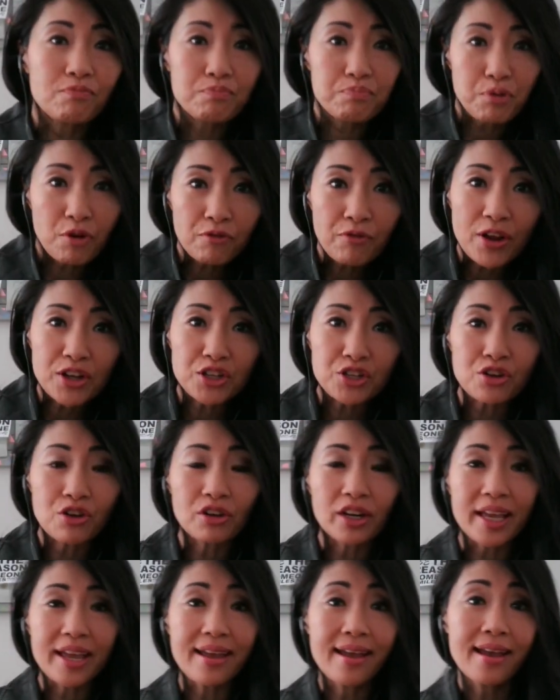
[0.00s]

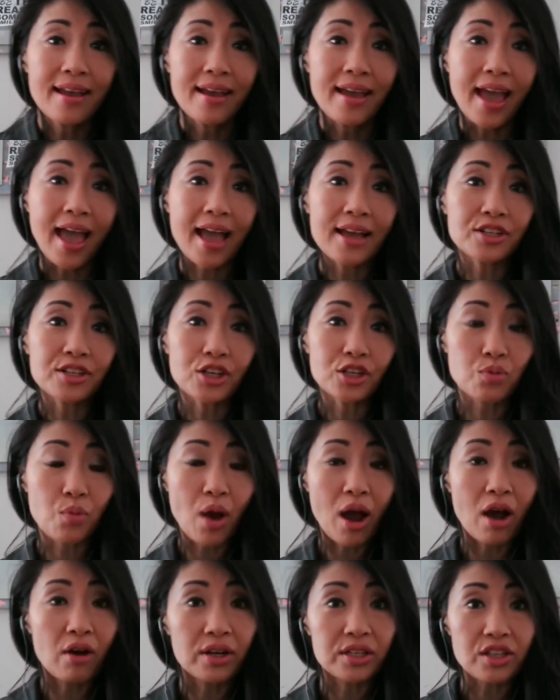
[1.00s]
professionally, and as
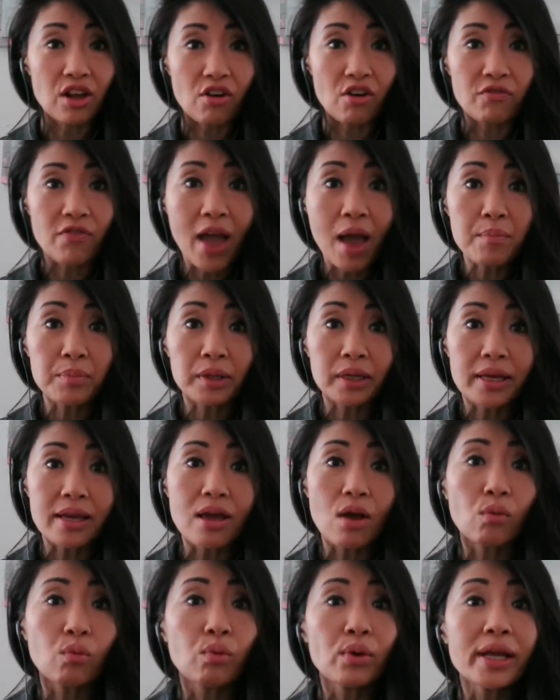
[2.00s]
well as our
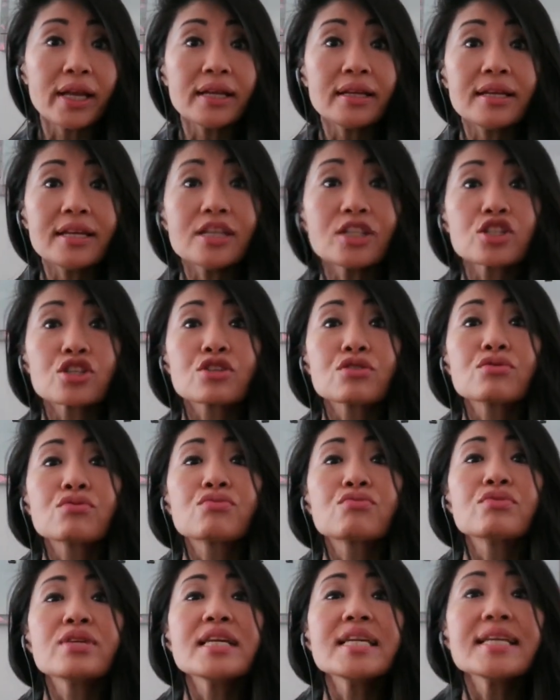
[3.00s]
family, we need
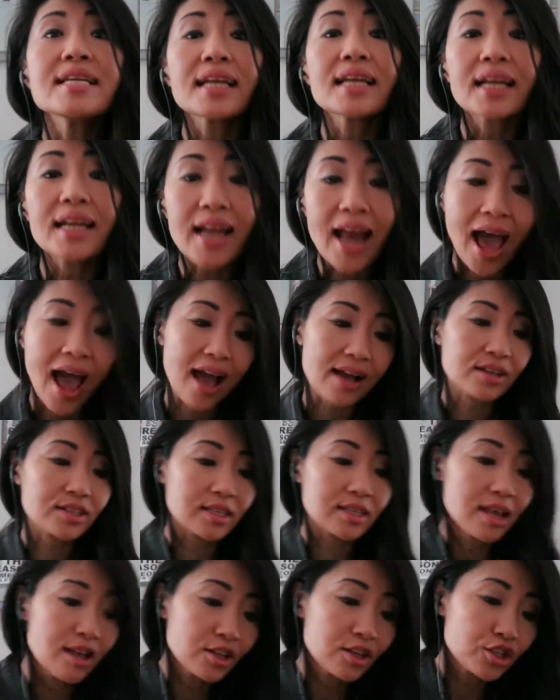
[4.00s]
to
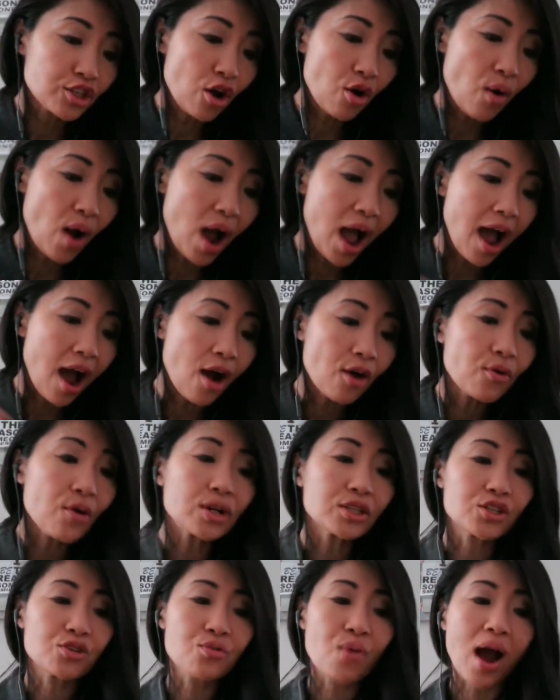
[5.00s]
relax. So how
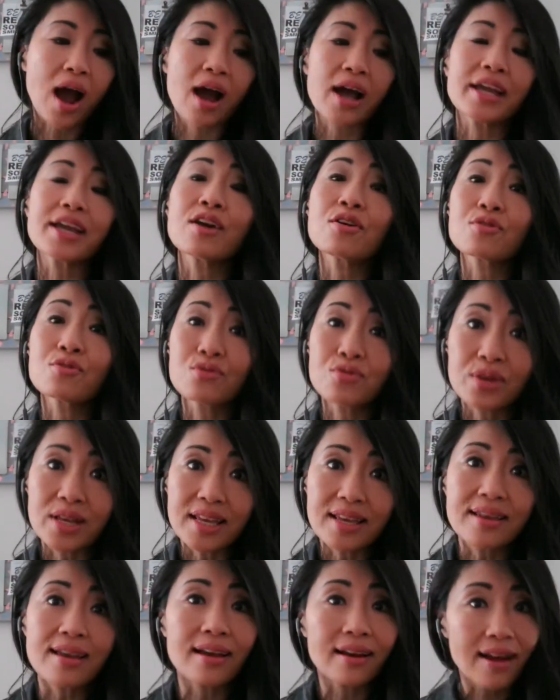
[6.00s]
do I
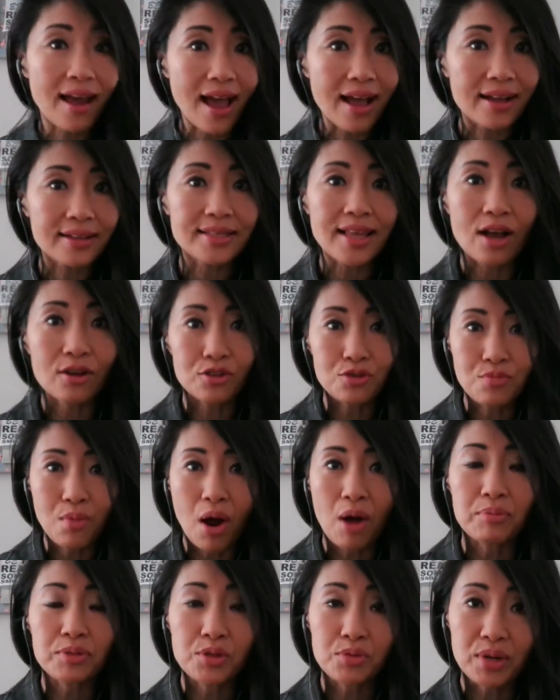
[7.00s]
relax? How do
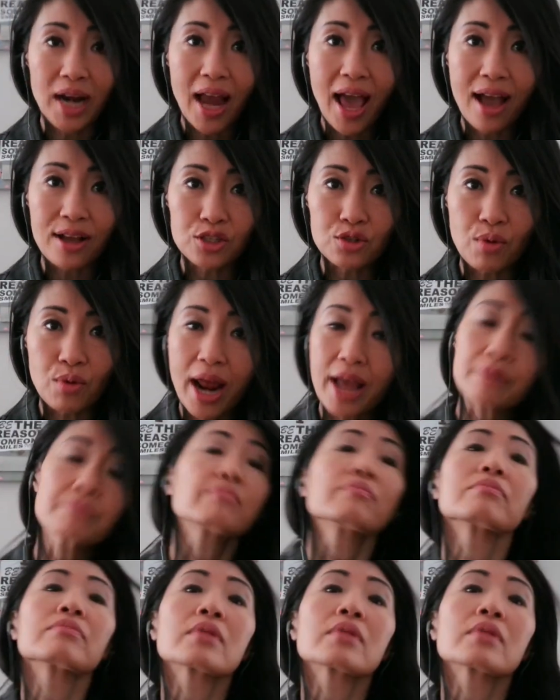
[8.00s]
moms relax, right?